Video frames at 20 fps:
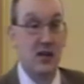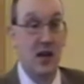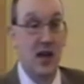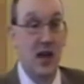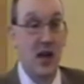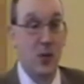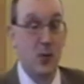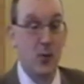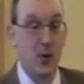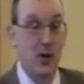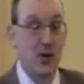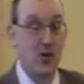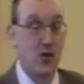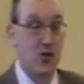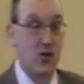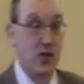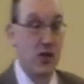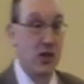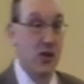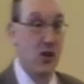that help
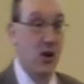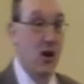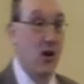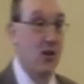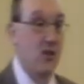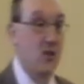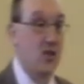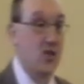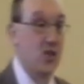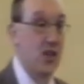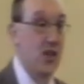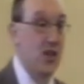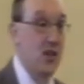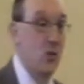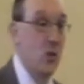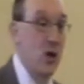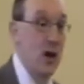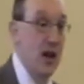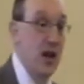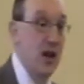us in
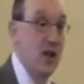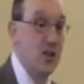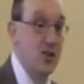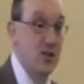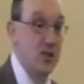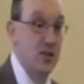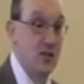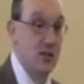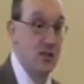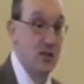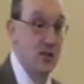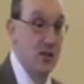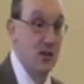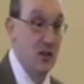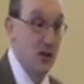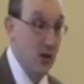unseen ways